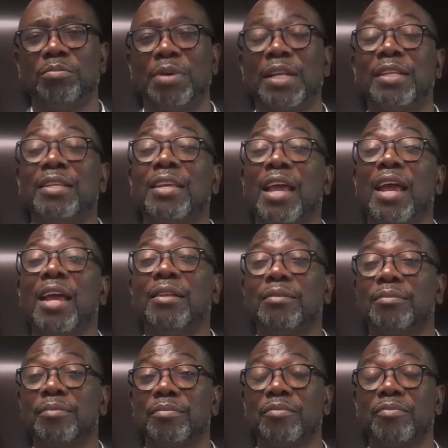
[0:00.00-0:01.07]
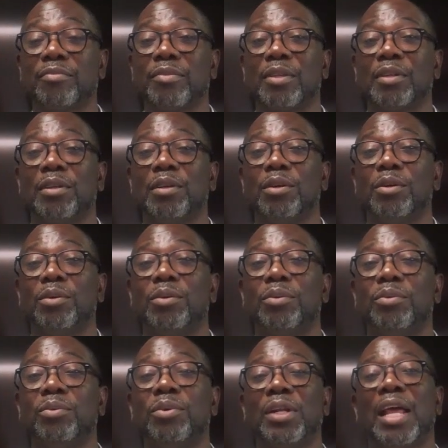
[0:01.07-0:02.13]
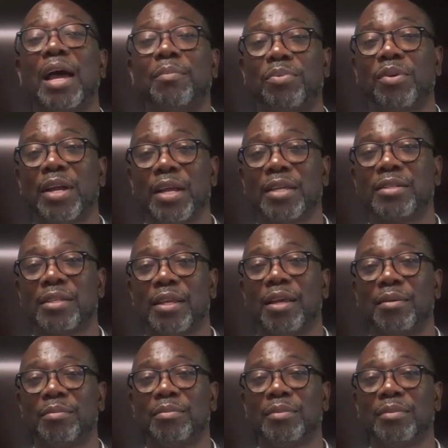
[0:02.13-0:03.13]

but yet will I praise him.